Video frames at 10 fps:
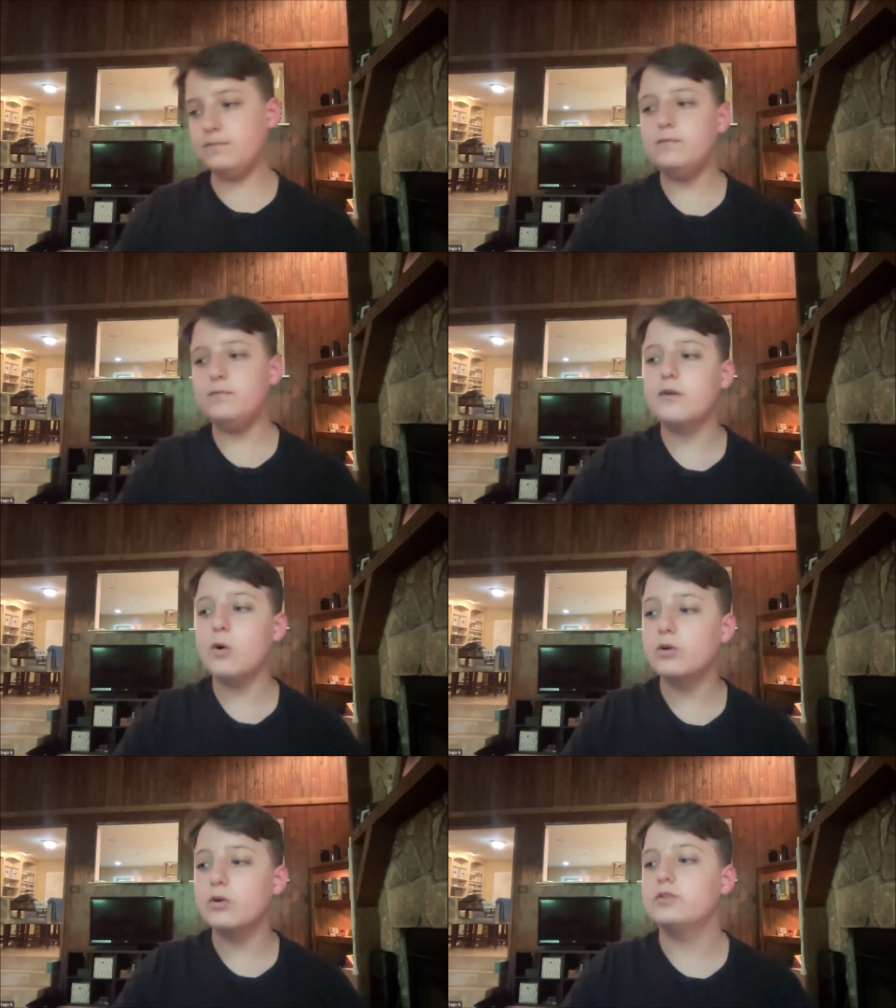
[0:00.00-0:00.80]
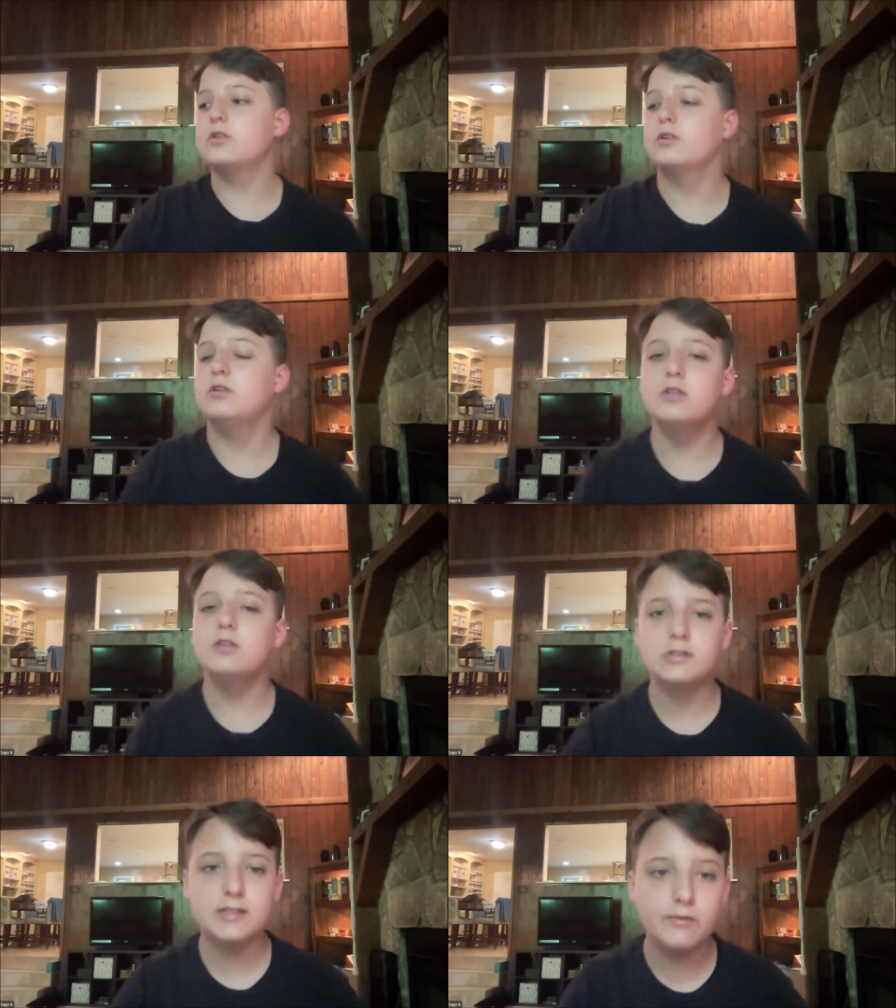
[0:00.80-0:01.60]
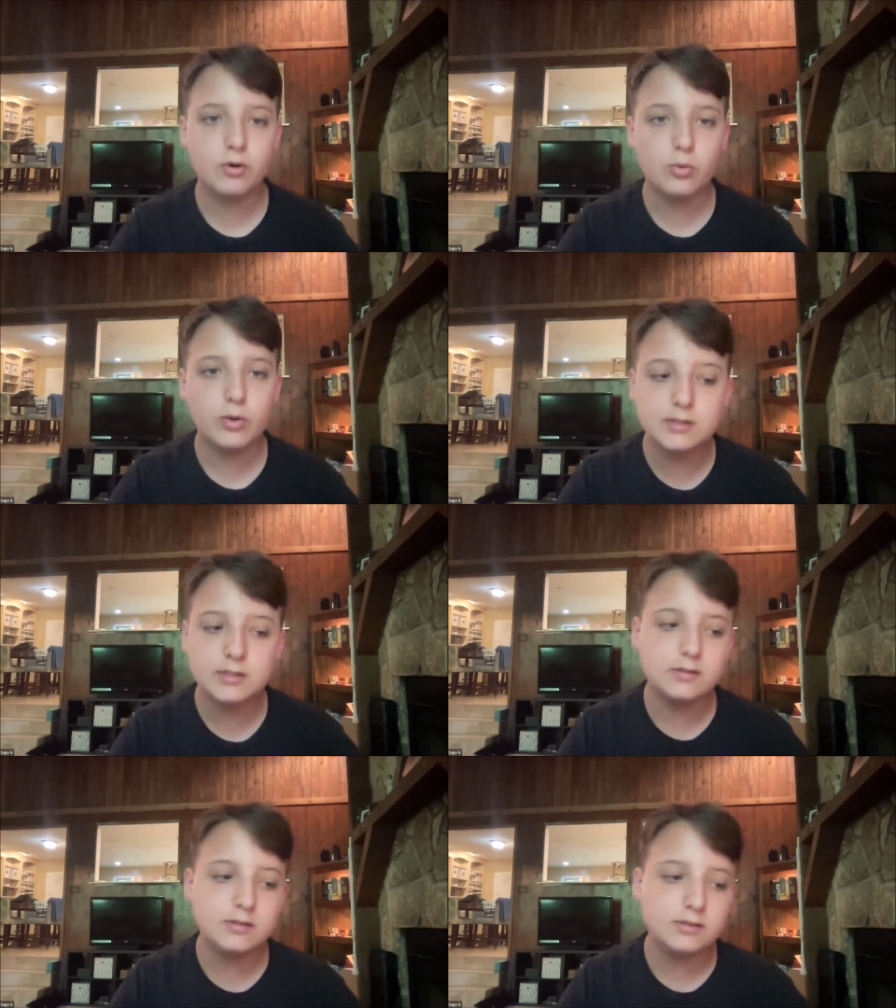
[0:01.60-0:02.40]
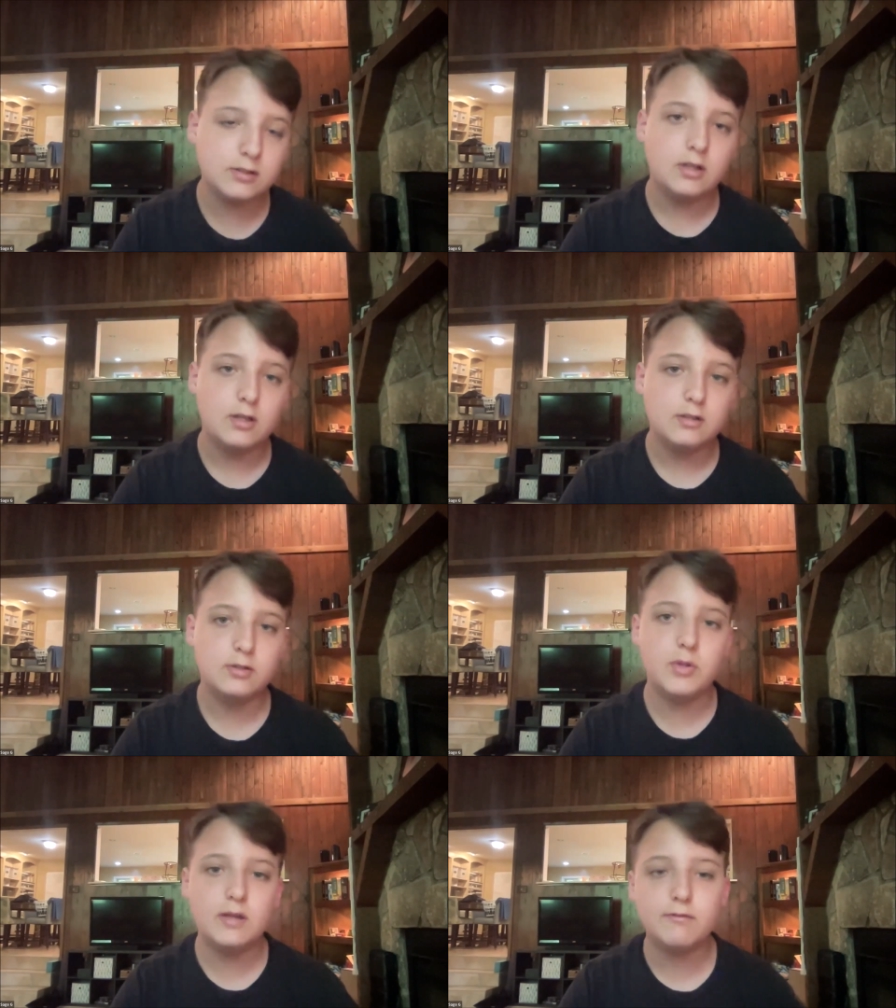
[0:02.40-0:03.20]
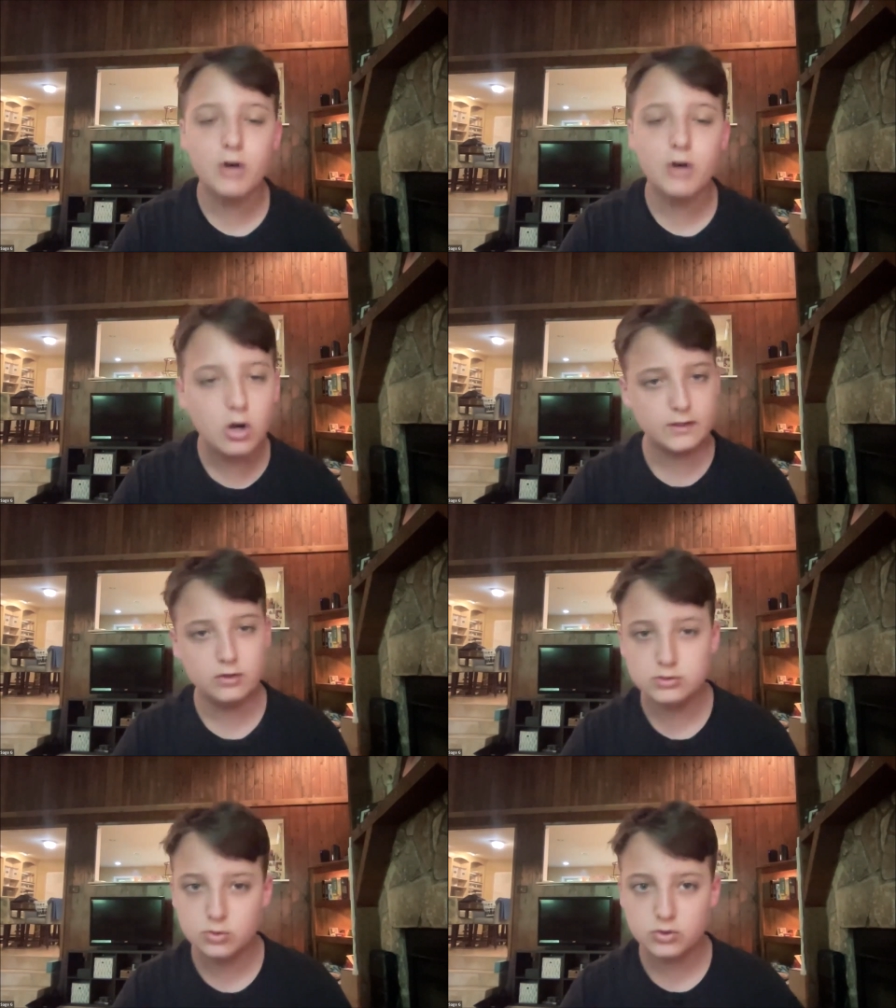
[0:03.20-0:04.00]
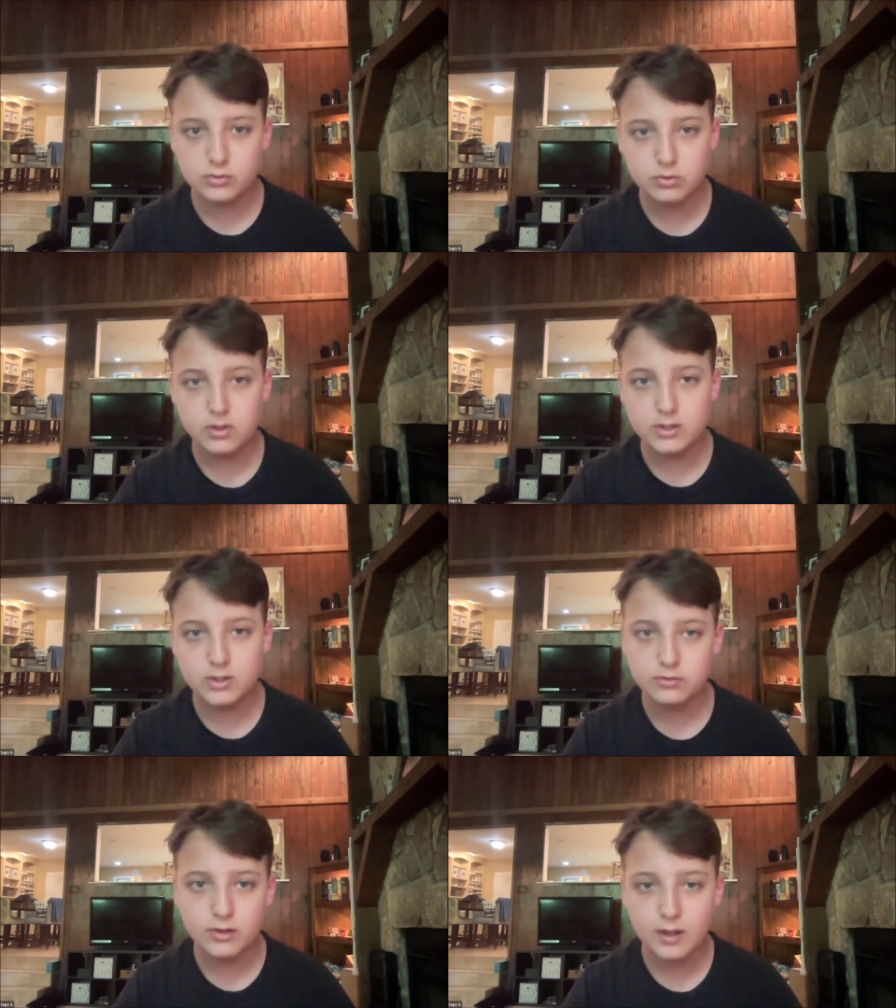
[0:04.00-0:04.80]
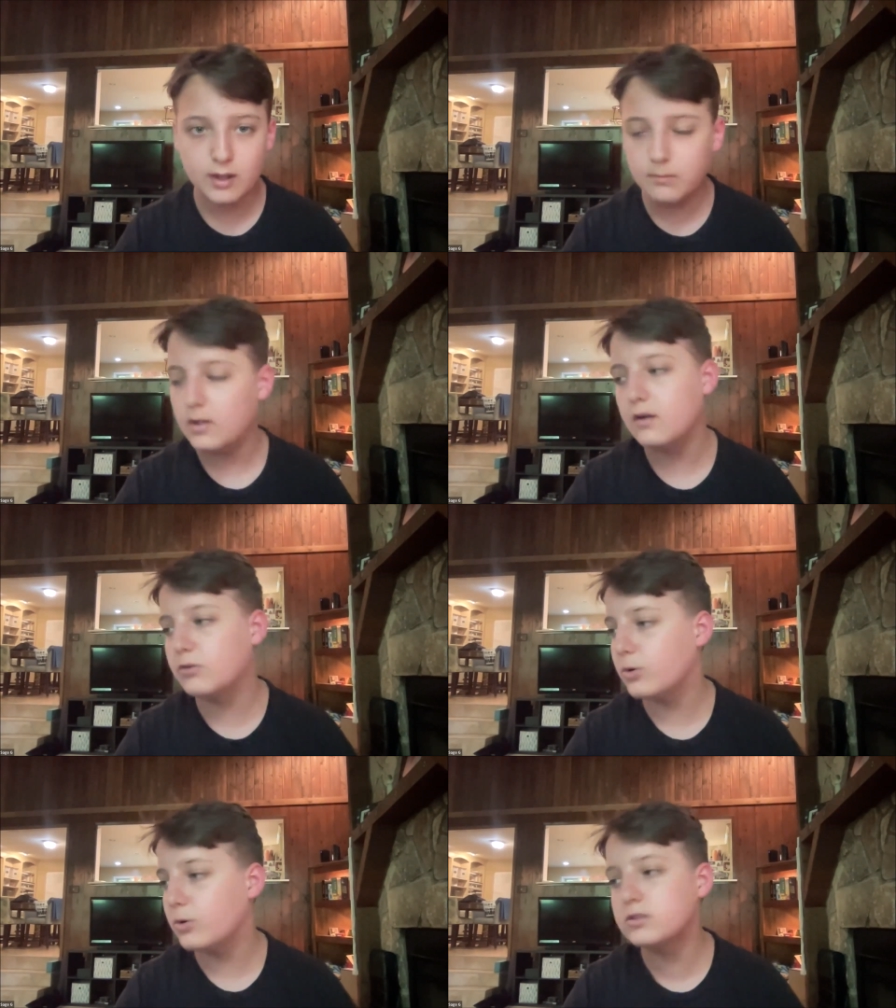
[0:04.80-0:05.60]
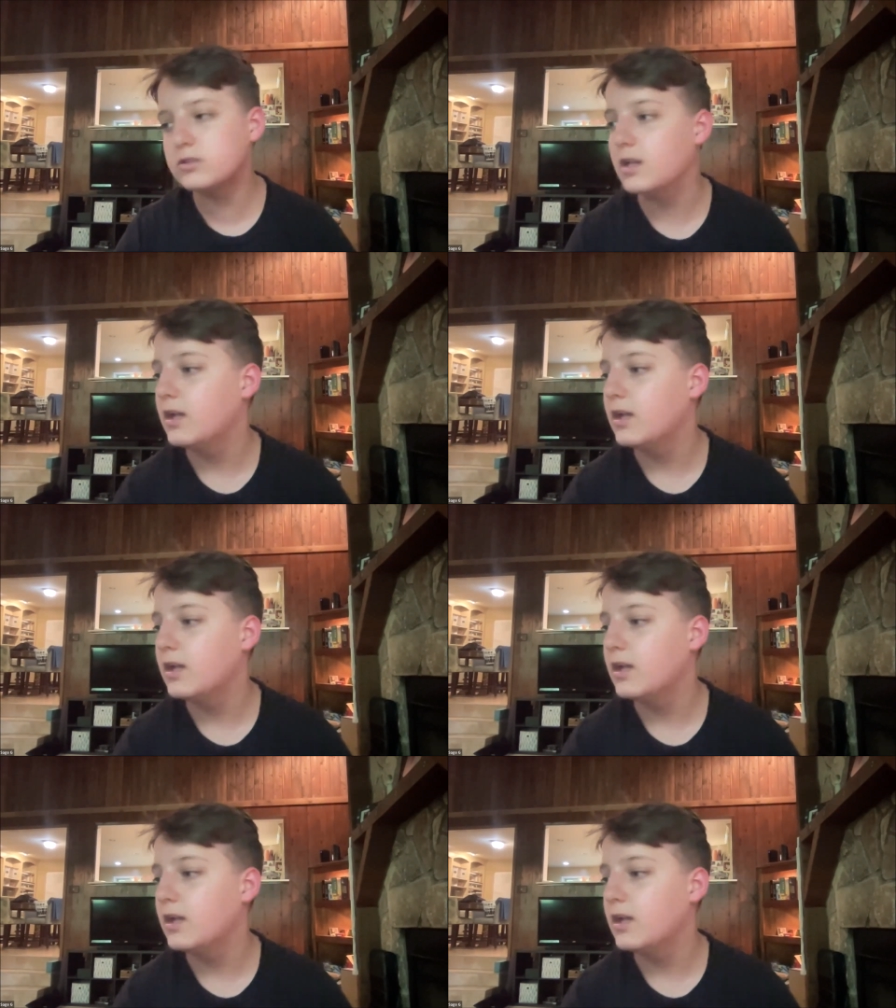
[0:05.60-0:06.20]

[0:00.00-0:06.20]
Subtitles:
Of course, there's several reasons to be involved in those sorts of religions for them, of course.